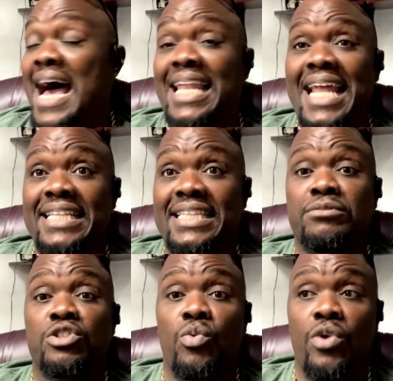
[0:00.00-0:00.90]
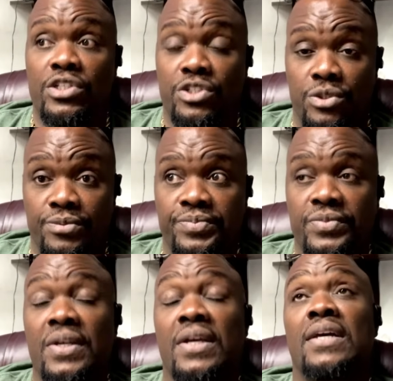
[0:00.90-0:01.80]
like them to work too.
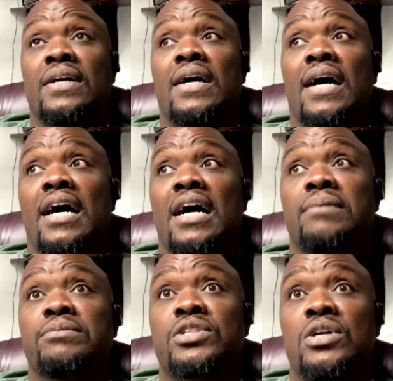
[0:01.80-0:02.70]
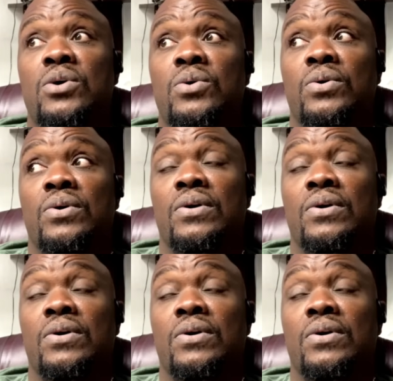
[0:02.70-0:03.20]
So